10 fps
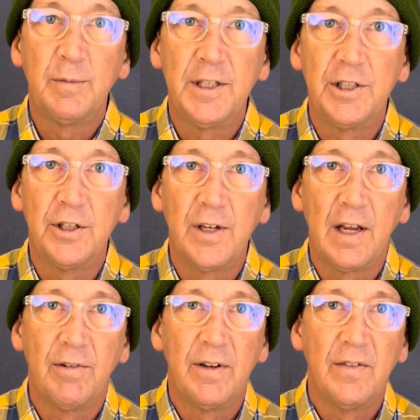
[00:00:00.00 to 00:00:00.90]
Teacher
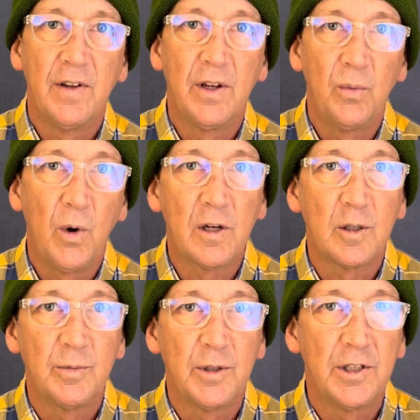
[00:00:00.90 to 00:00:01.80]
David, and
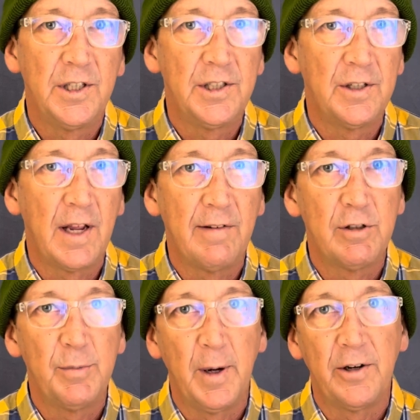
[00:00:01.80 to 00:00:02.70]
welcome to Teacher
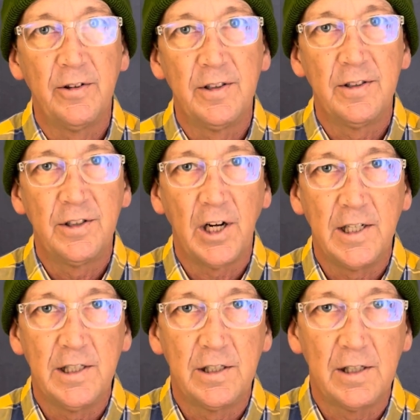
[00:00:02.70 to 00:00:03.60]
David's Mandarin
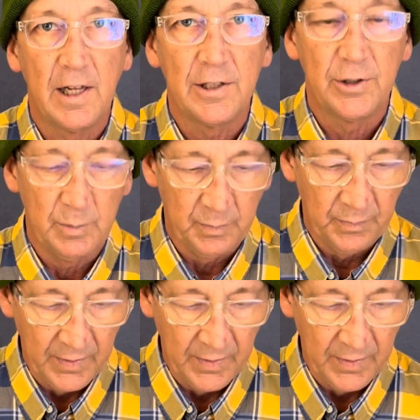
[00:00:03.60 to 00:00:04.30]
Chinese Classroom.